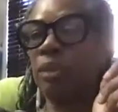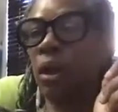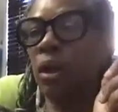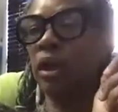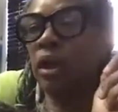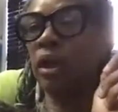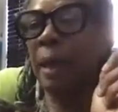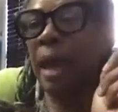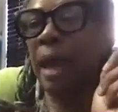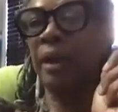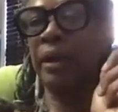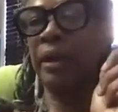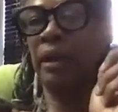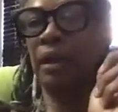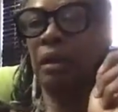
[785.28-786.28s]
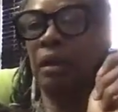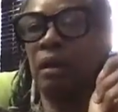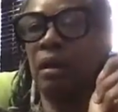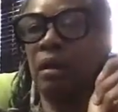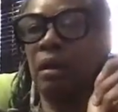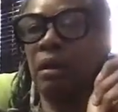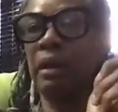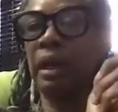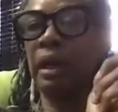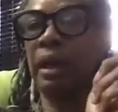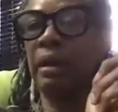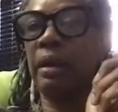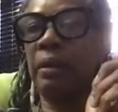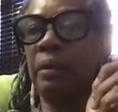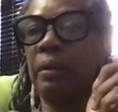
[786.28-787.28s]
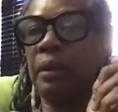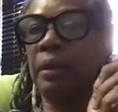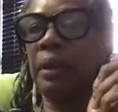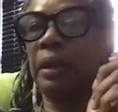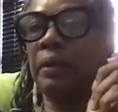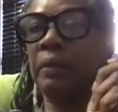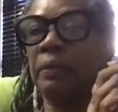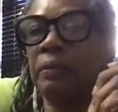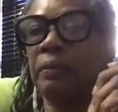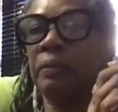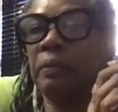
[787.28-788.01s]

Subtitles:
totally about it. Okay, hold on, guys.